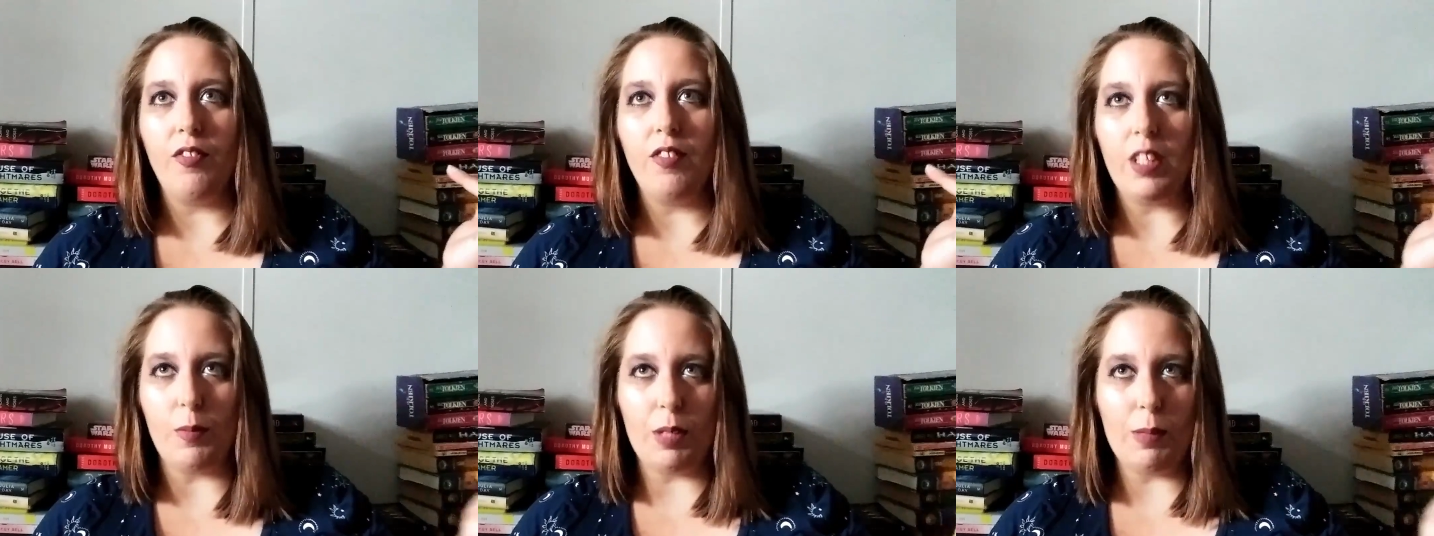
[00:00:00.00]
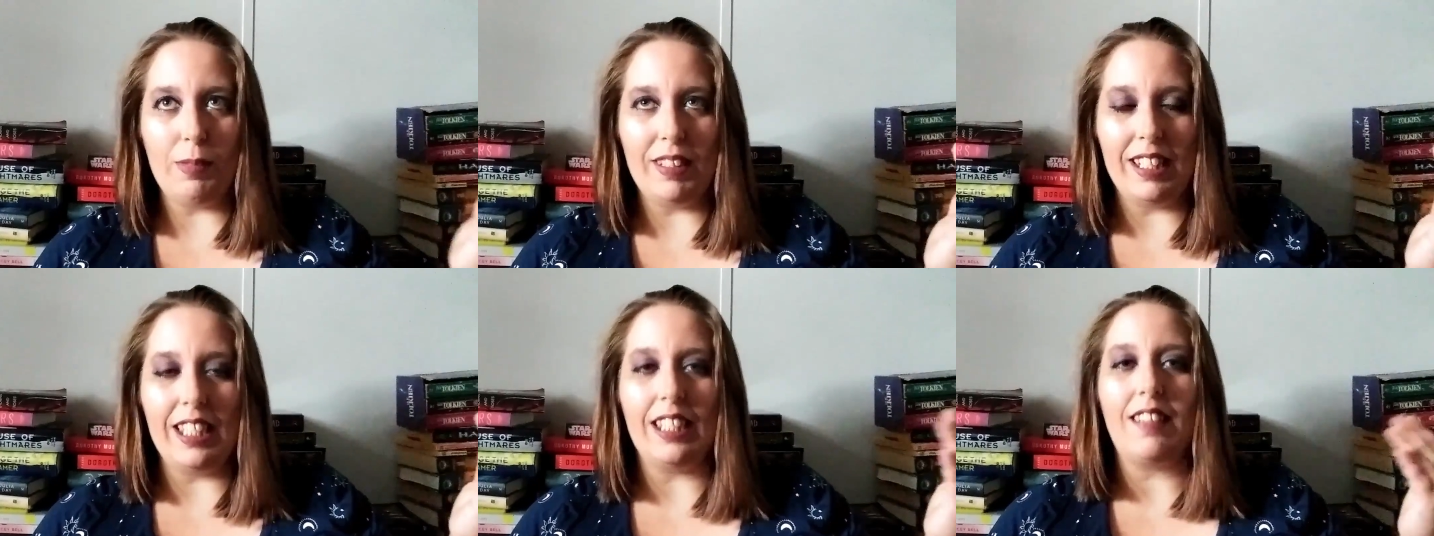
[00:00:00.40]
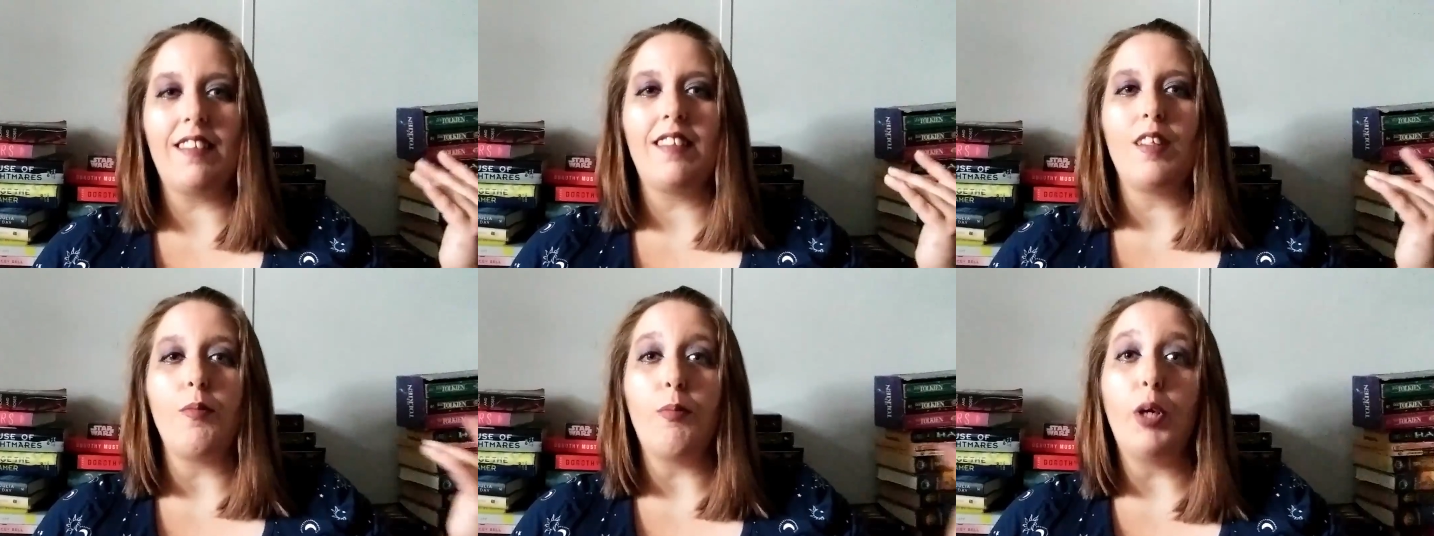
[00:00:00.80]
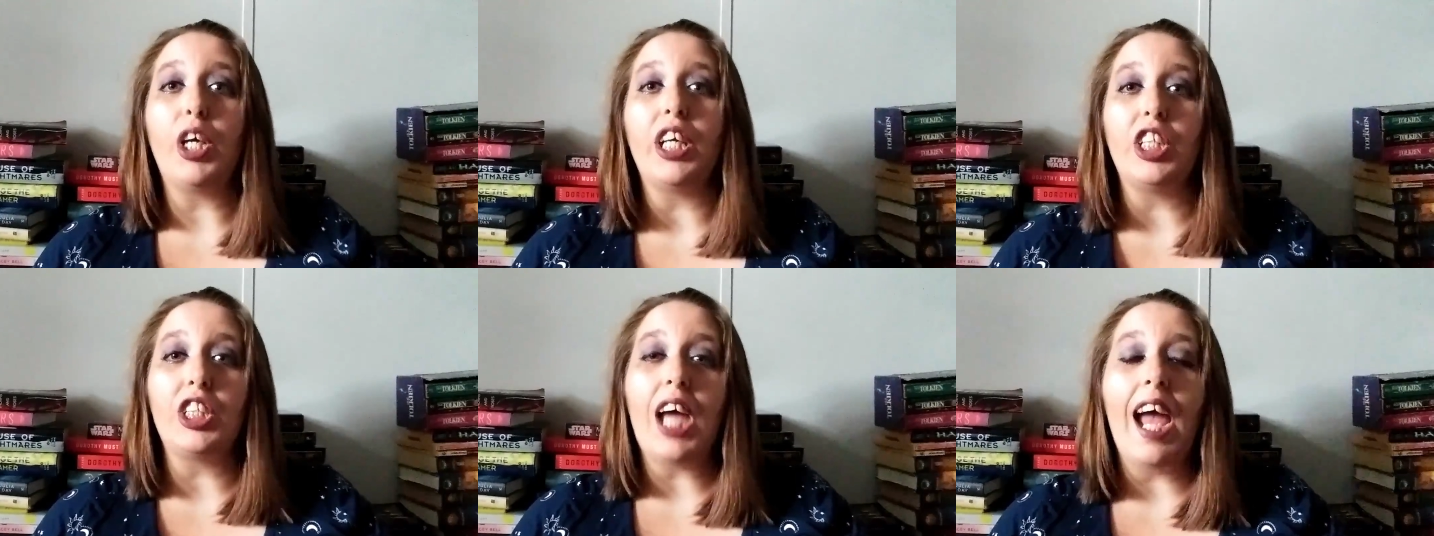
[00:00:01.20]
sometimes 6
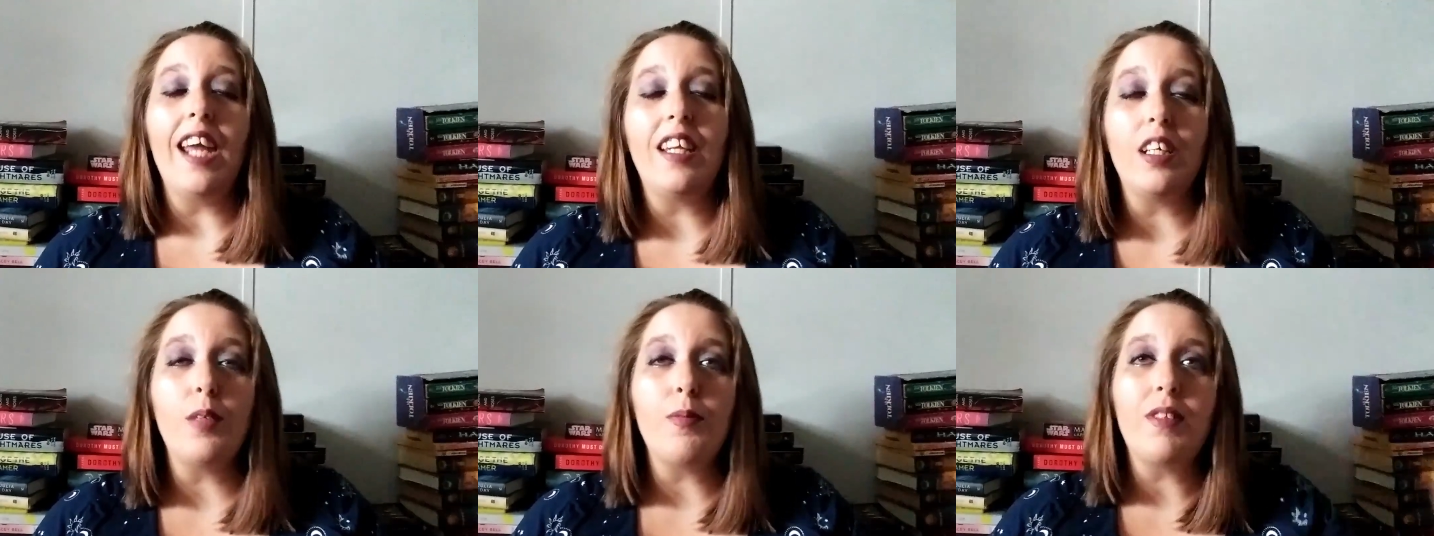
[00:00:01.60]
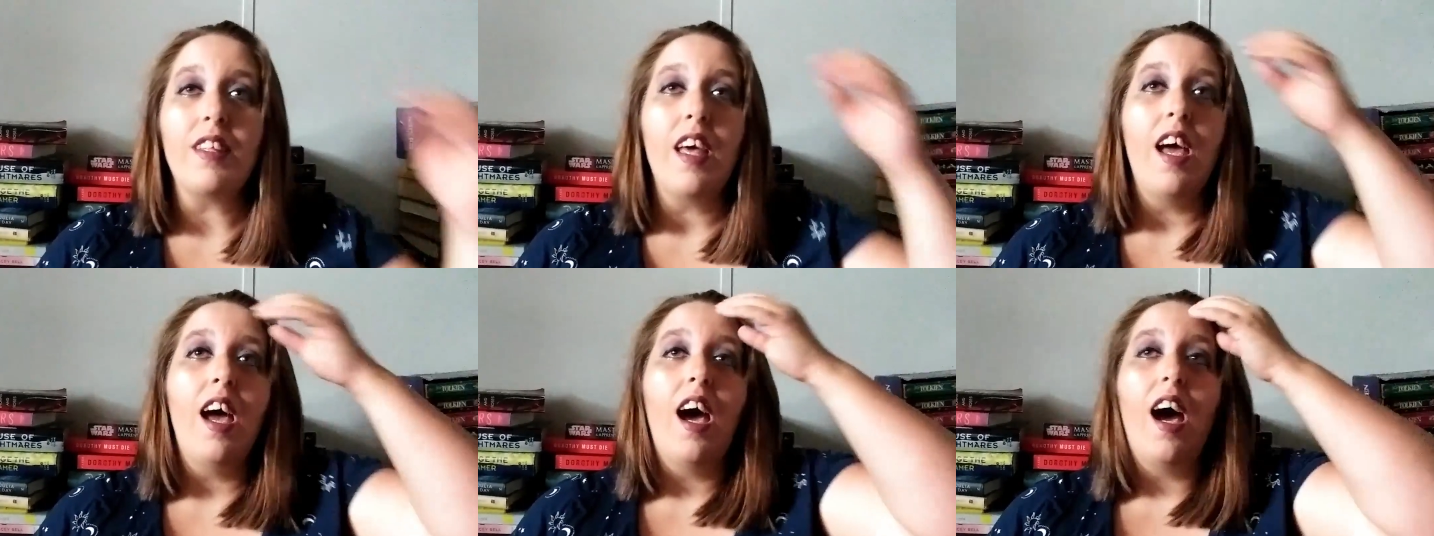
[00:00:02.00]
bookish items.